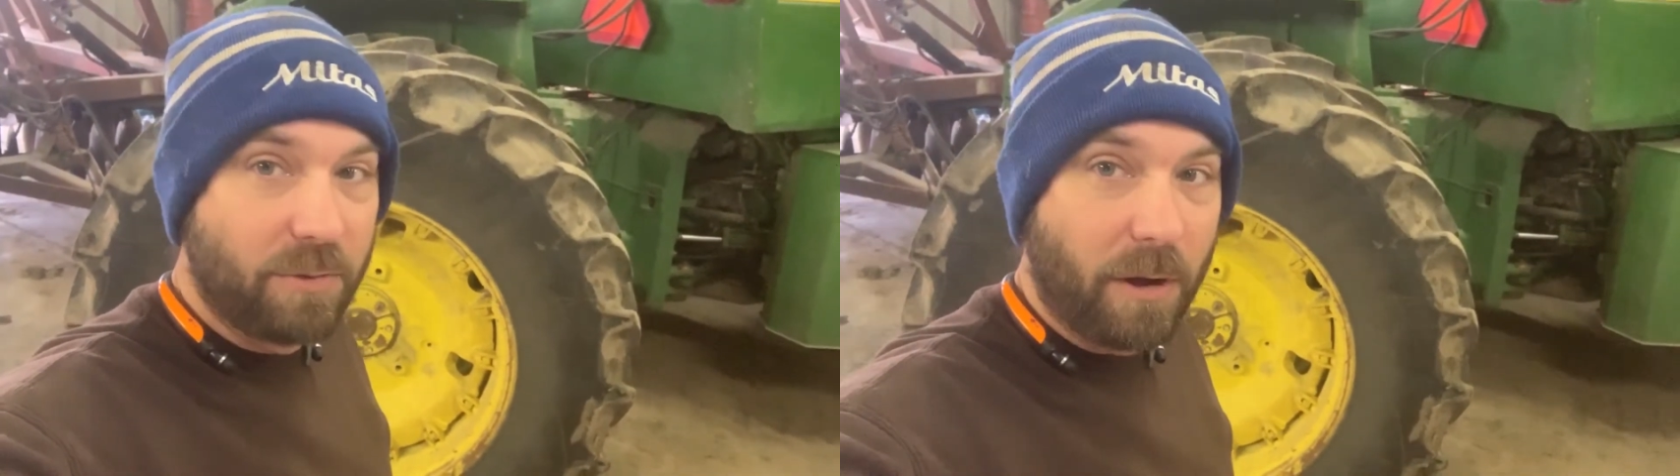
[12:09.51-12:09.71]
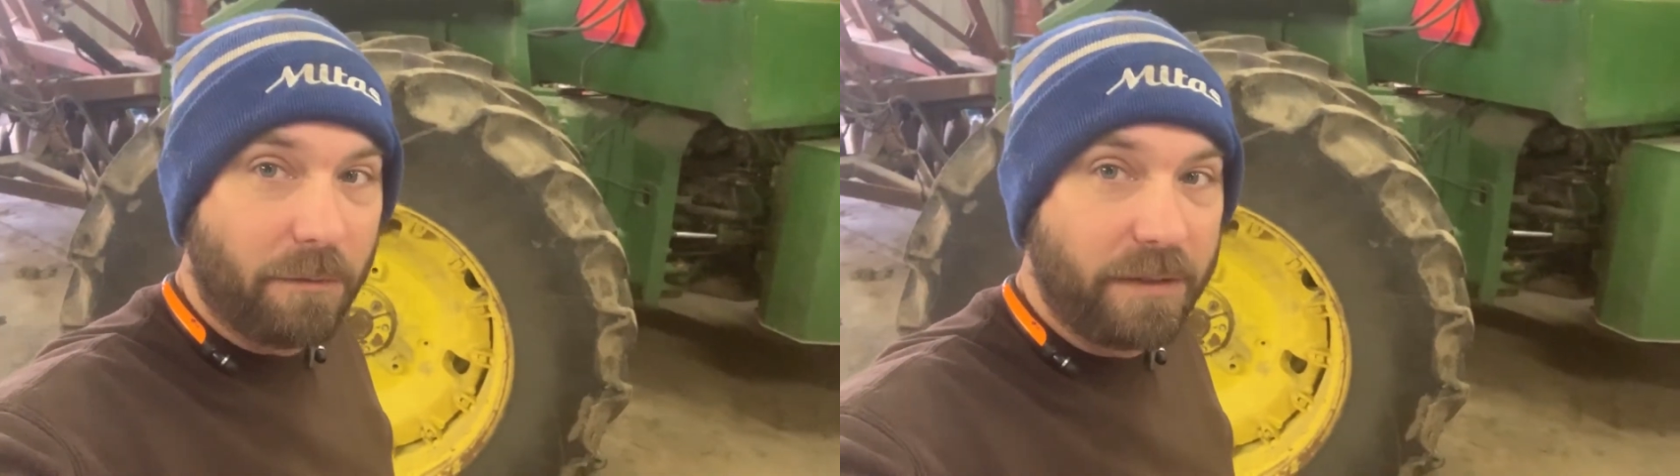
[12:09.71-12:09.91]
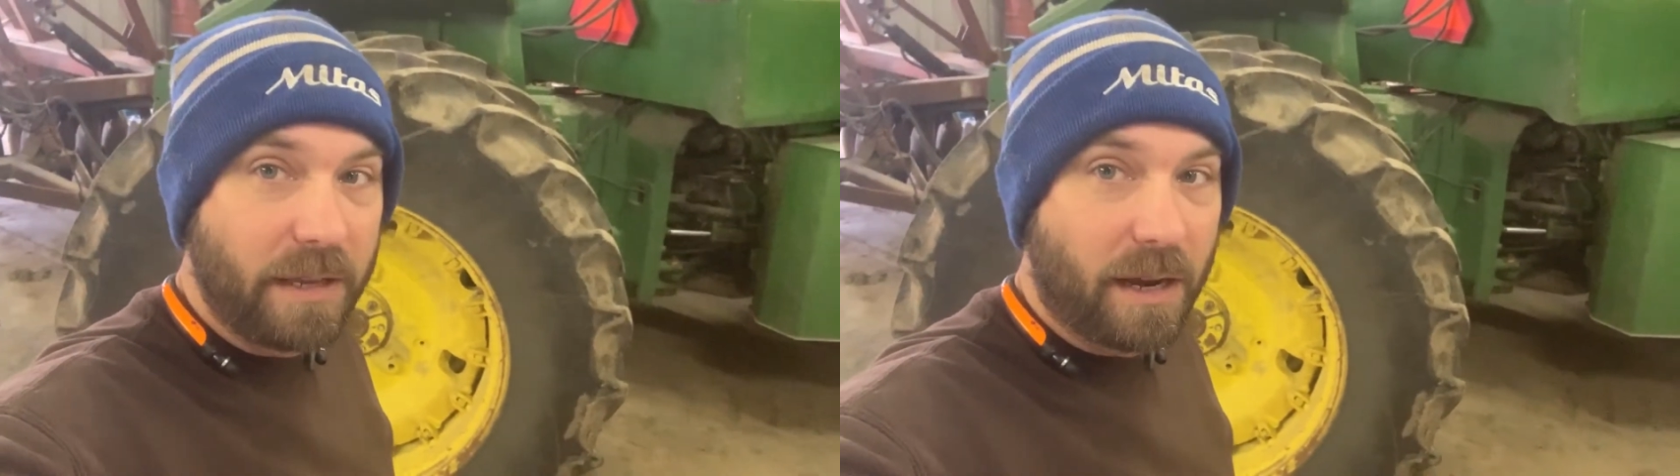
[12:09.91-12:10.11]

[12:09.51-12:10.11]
12 feet